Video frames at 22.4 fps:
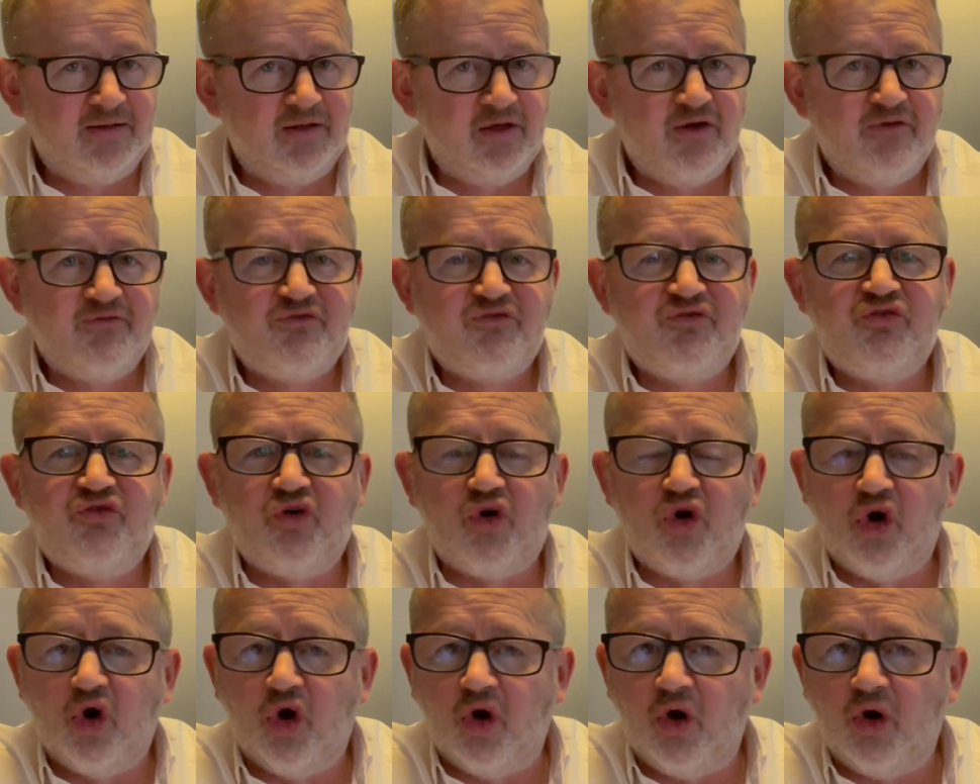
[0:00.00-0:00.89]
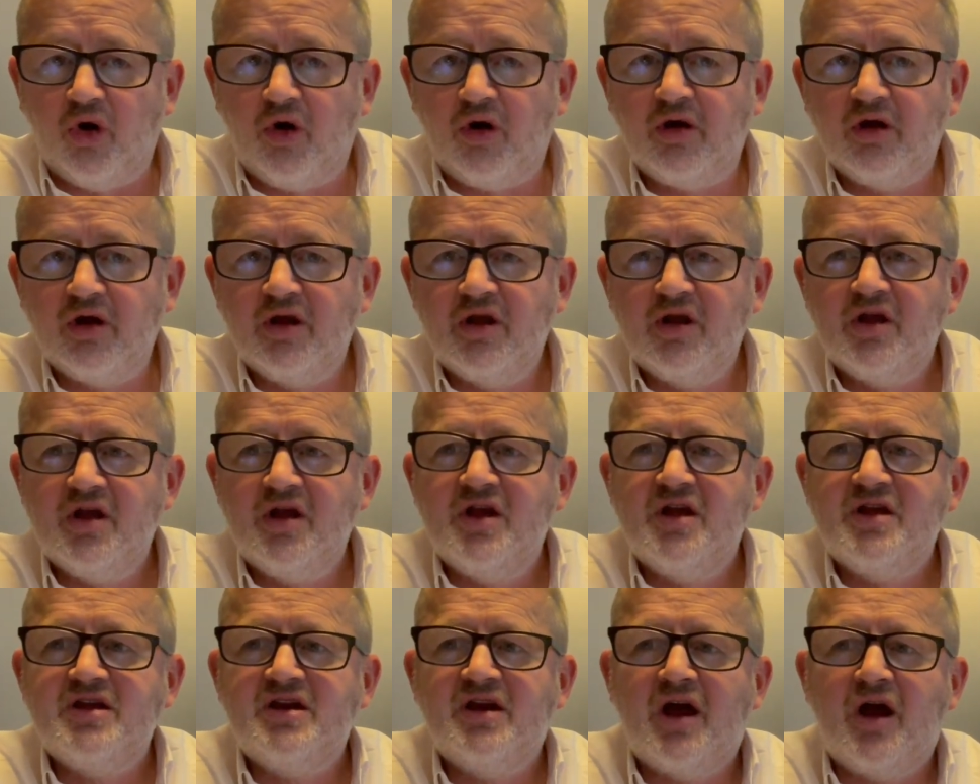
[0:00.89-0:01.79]
for,
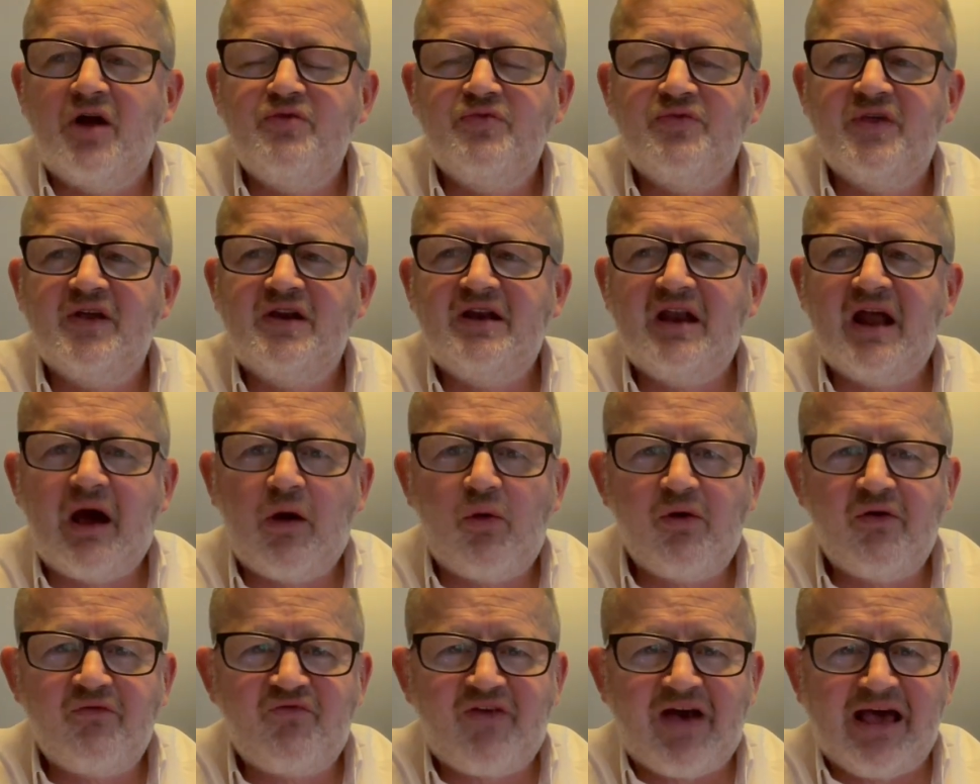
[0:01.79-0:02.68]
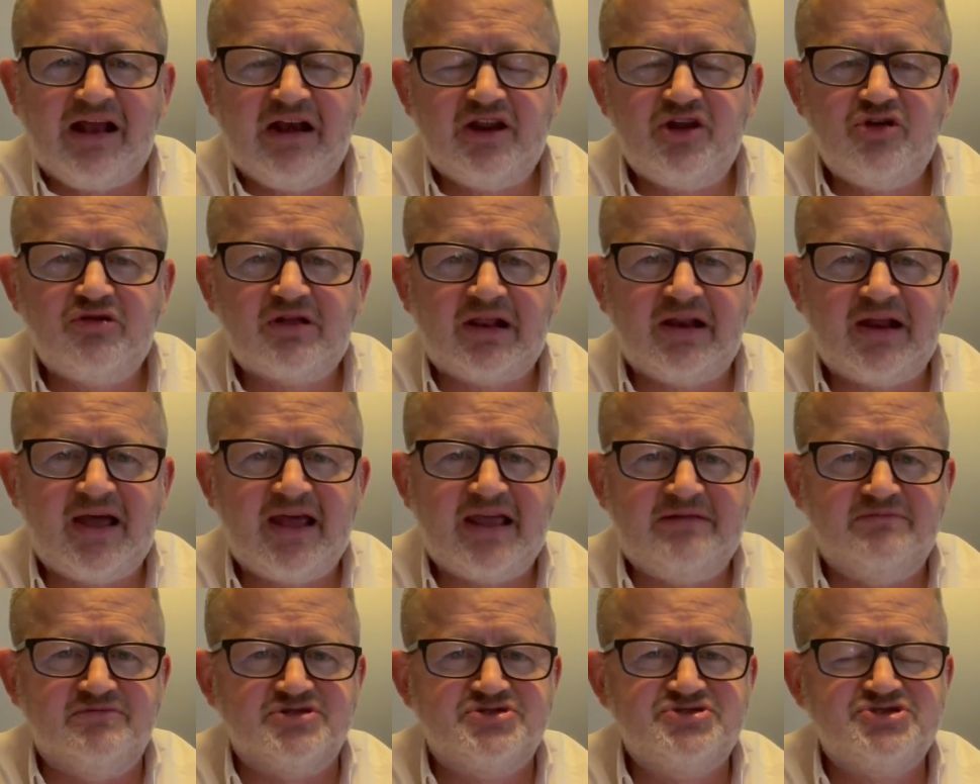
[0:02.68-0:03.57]
the lower value
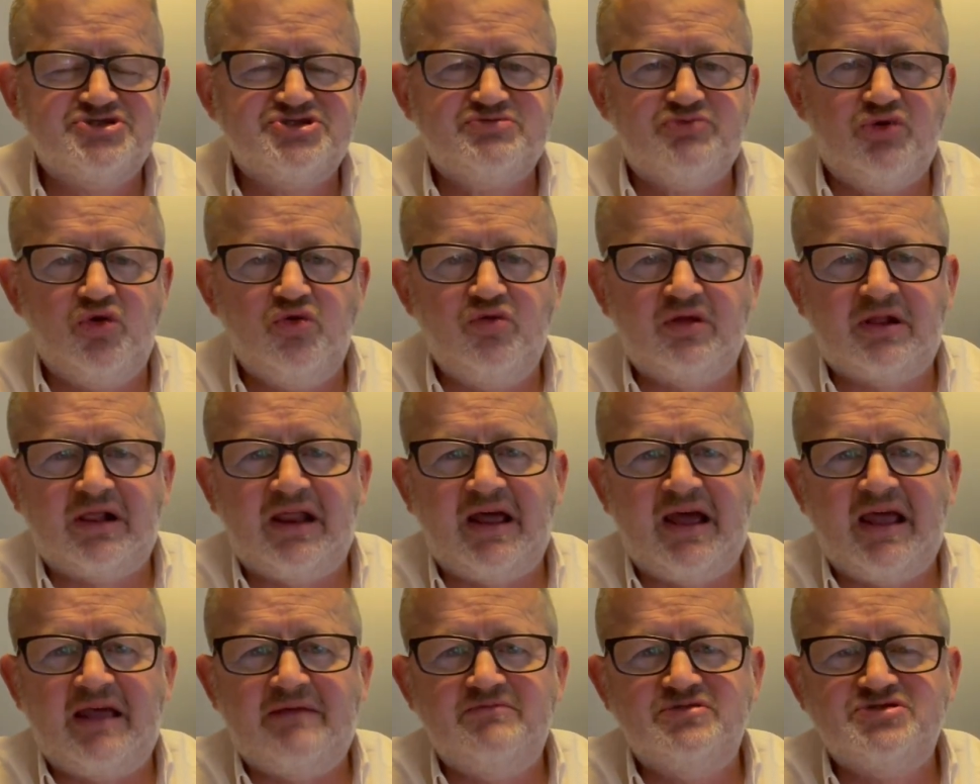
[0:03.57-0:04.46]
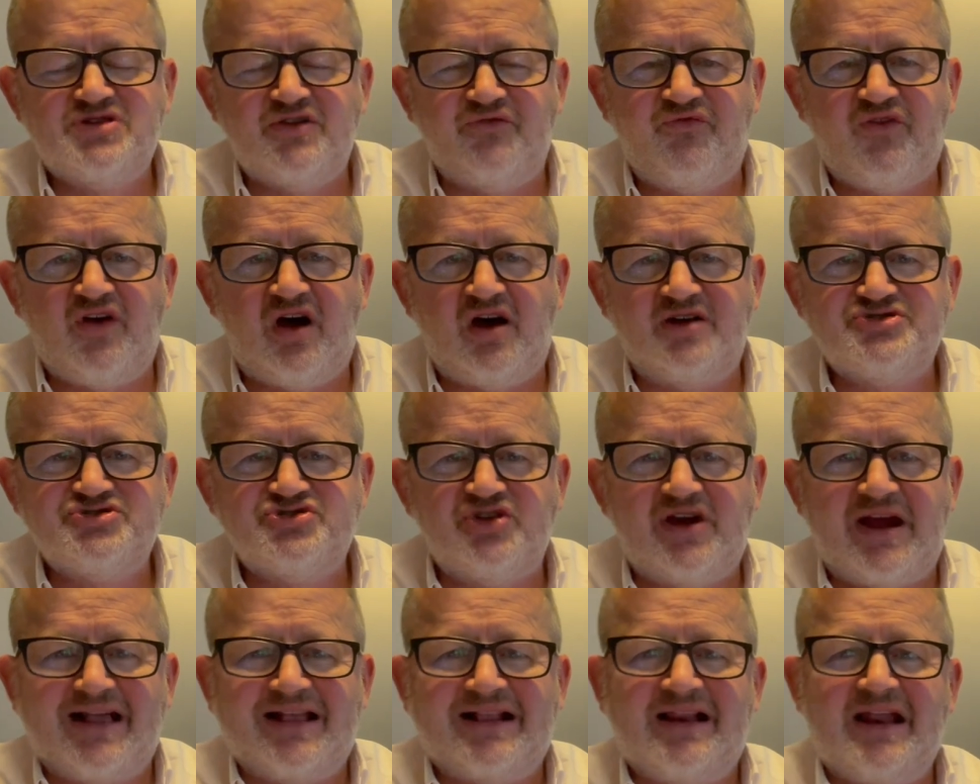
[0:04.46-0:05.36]
claims, the small claims, the fast
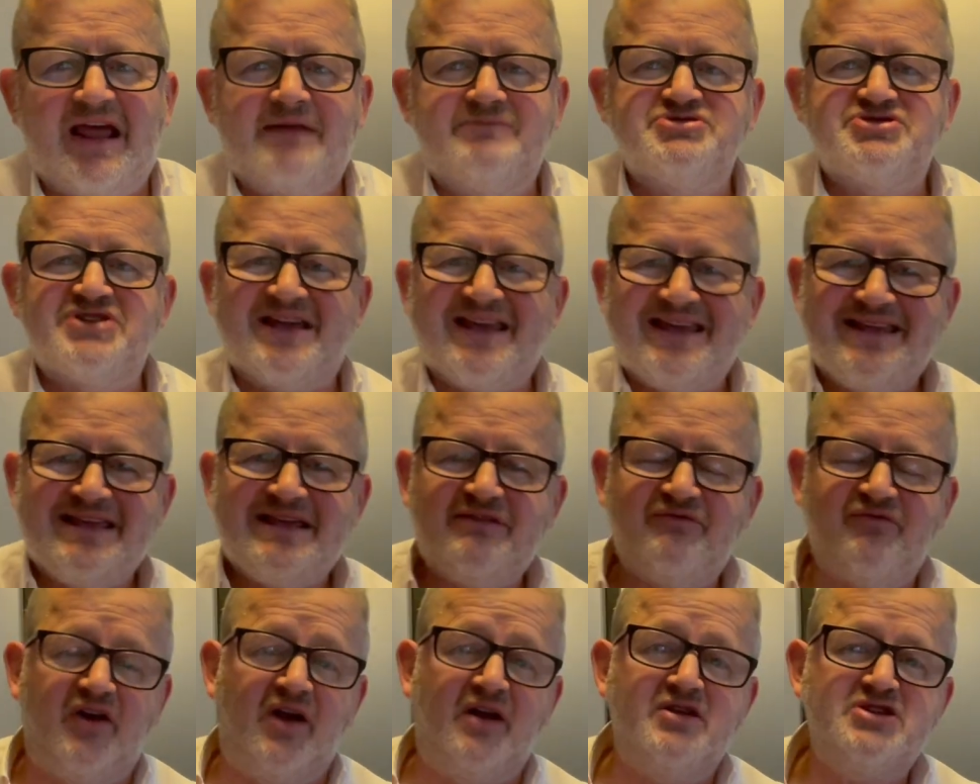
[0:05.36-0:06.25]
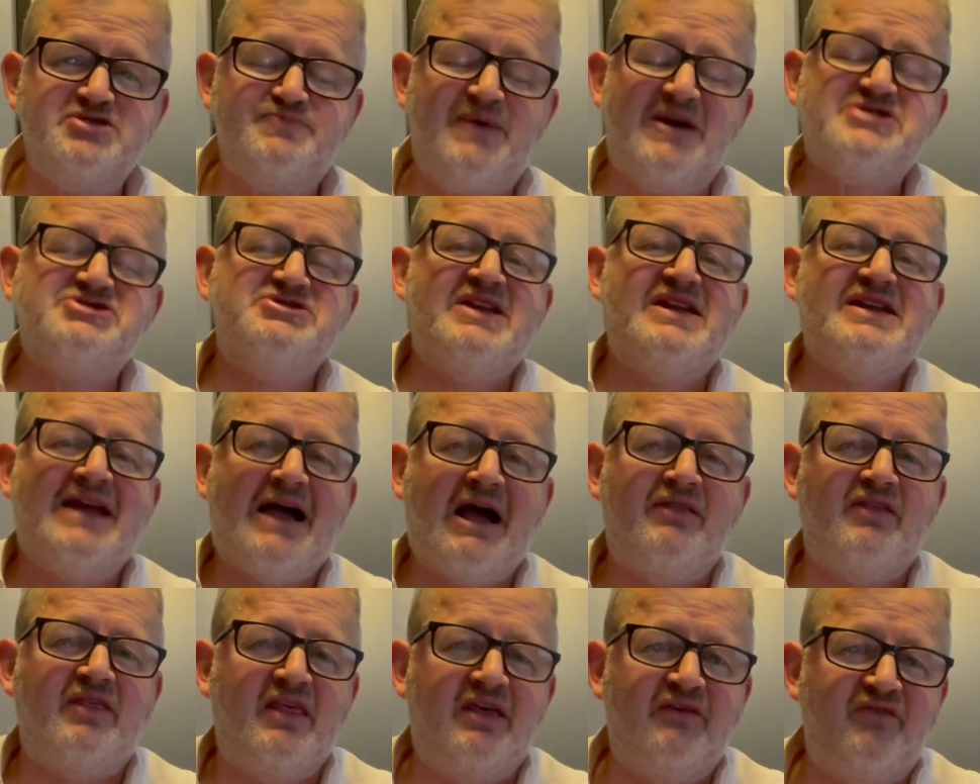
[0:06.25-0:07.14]
track claims, even, especially now
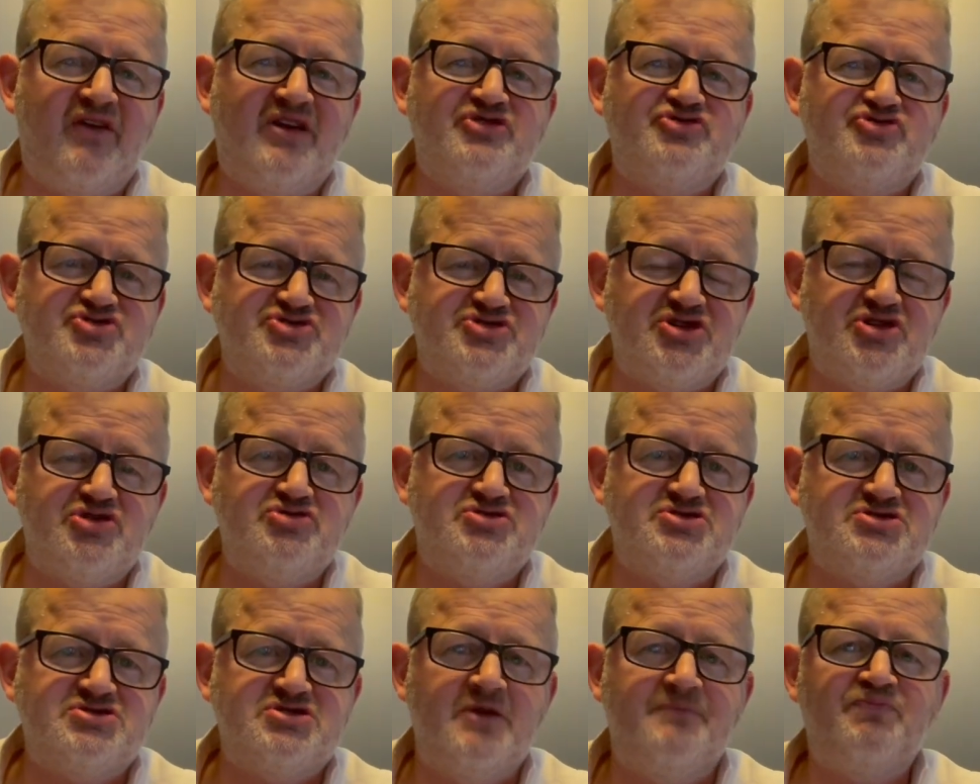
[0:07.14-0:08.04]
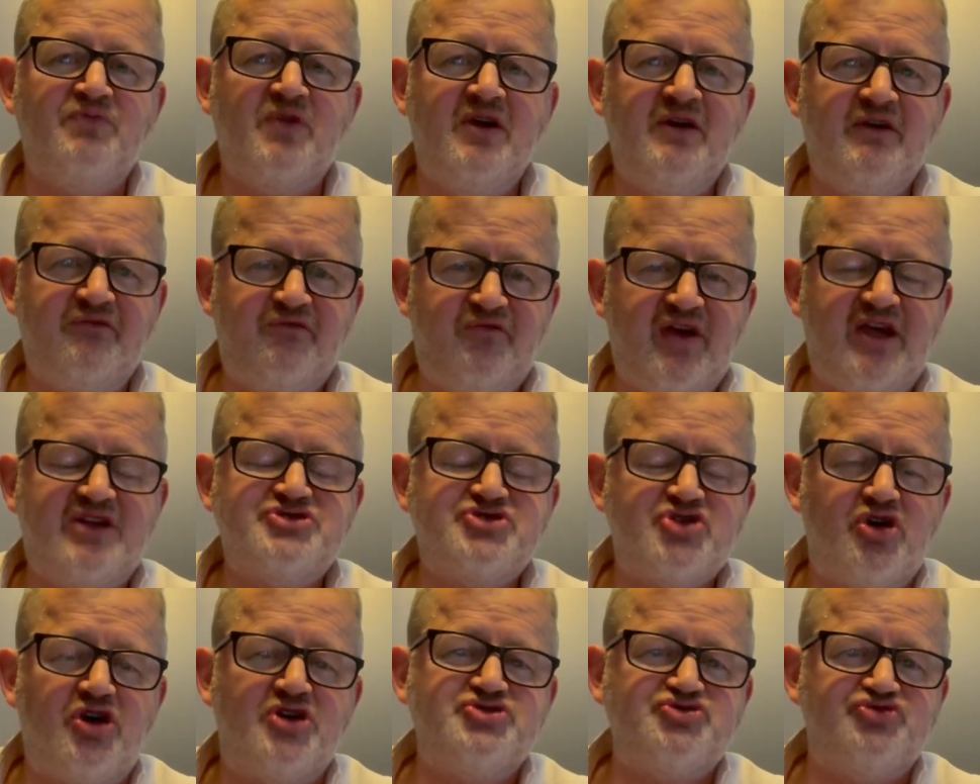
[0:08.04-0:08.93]
that they've introduced fixed
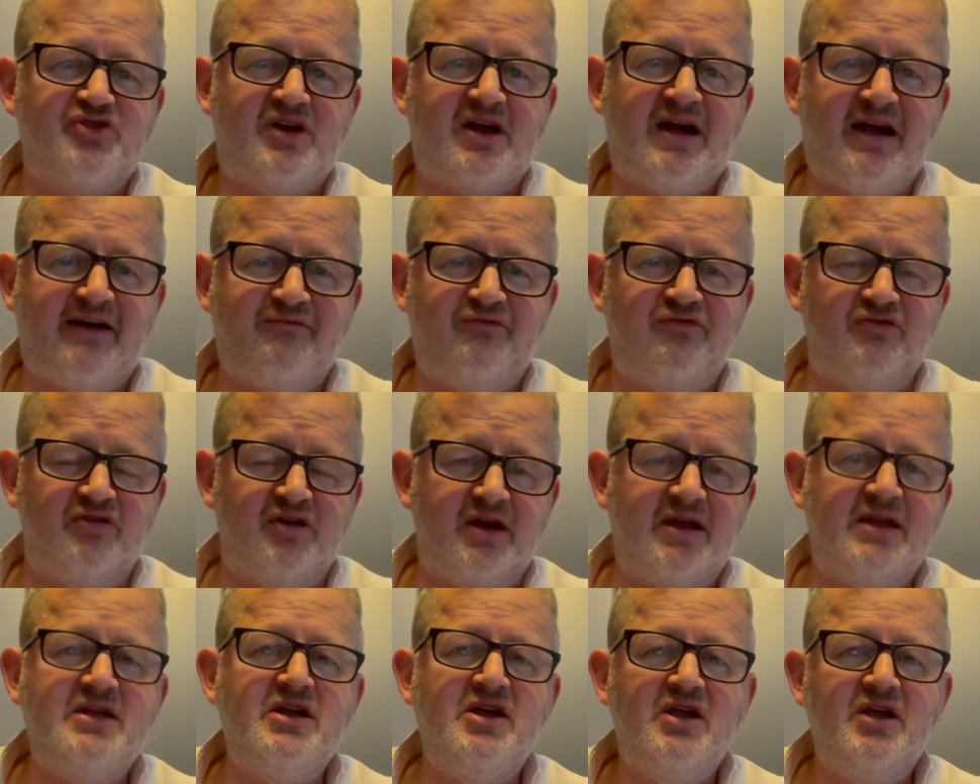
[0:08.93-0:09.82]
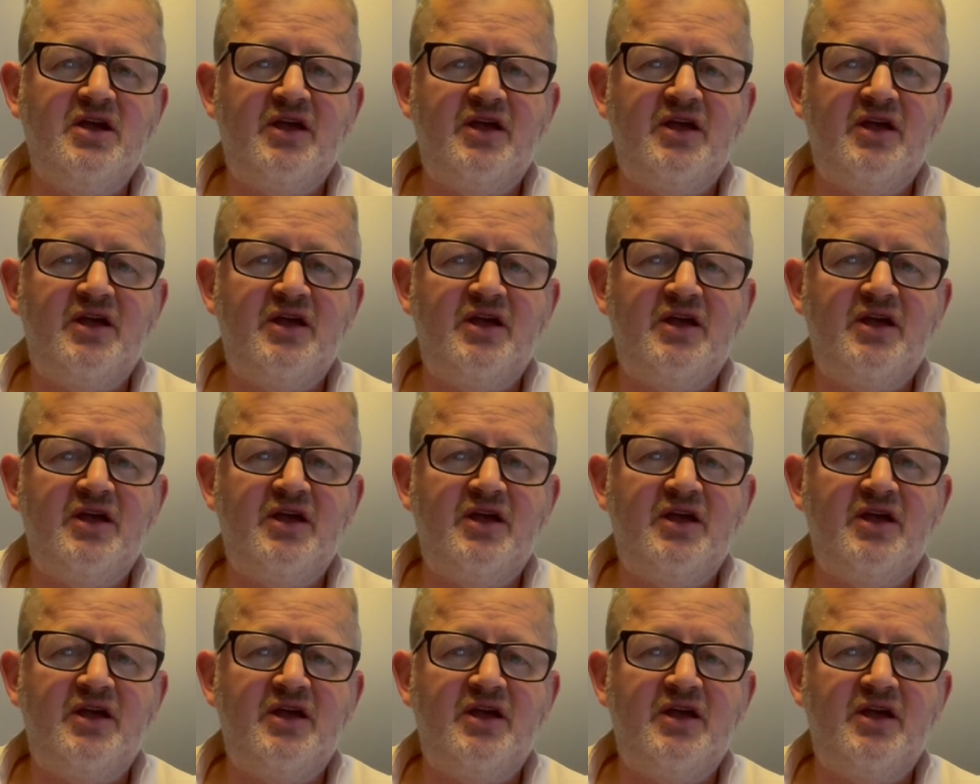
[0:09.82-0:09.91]
cost recovery,